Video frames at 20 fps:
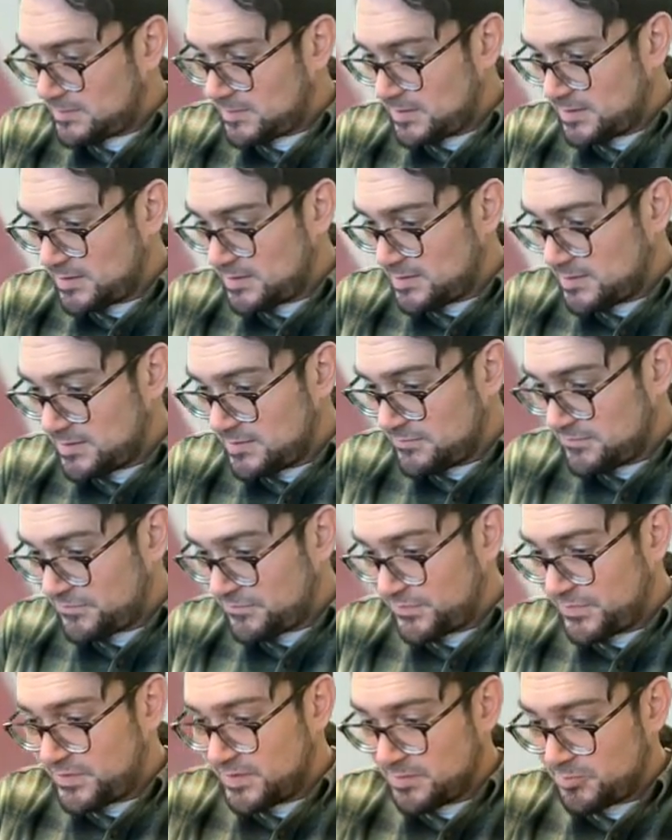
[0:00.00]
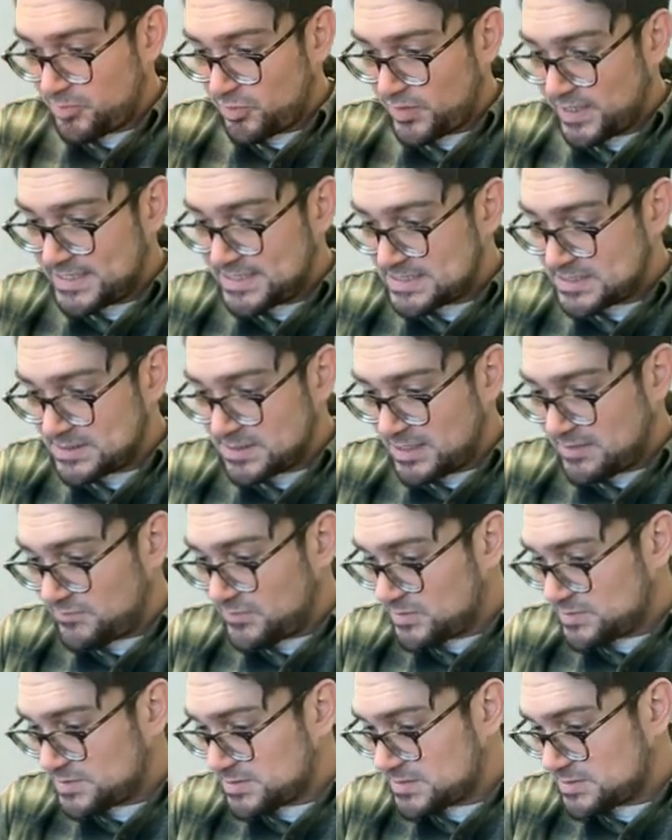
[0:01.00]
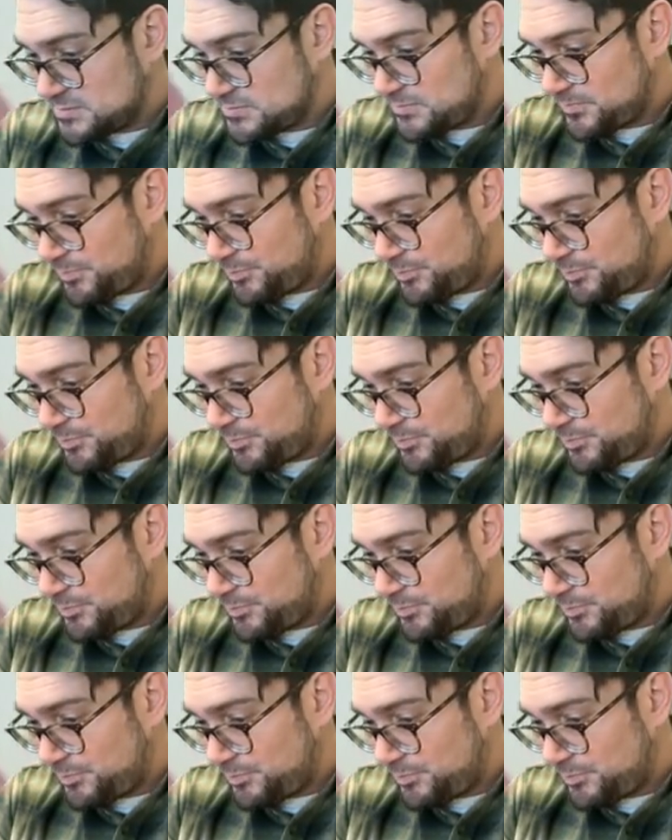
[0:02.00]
of the price levels.